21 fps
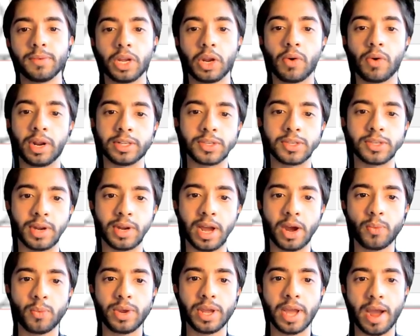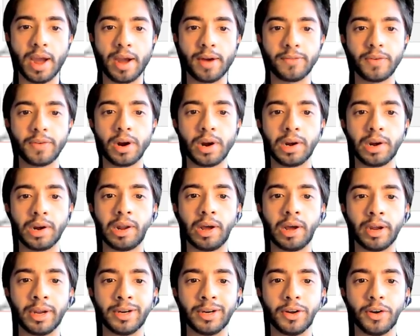Great, so now we have our
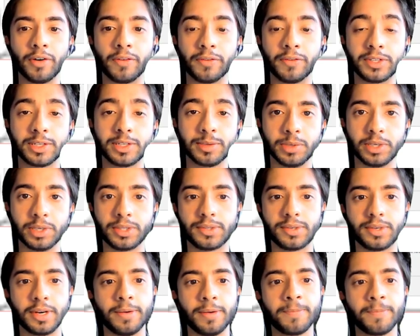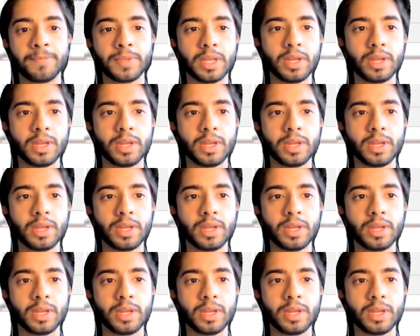line of symmetry.